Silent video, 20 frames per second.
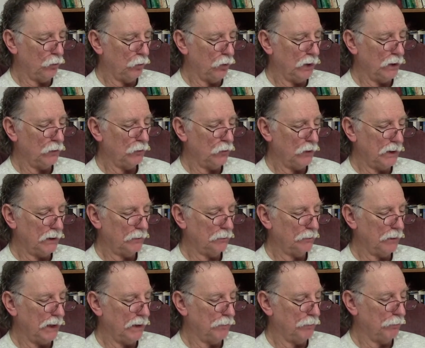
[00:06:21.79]
one written
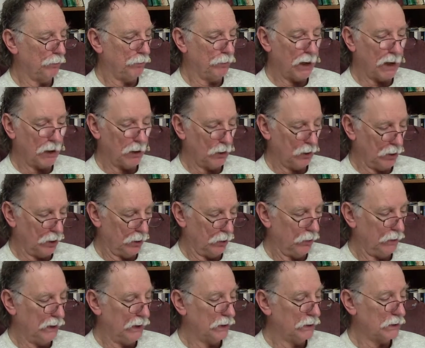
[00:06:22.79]
by
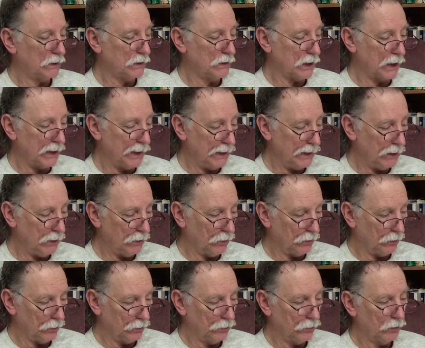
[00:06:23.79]
Barlow
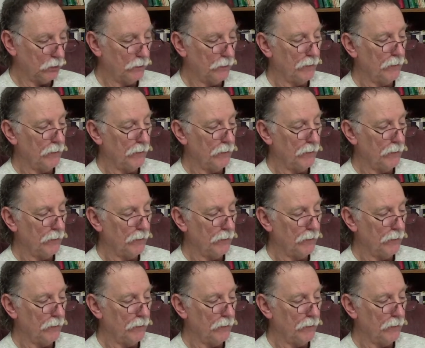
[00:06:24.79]
entitled,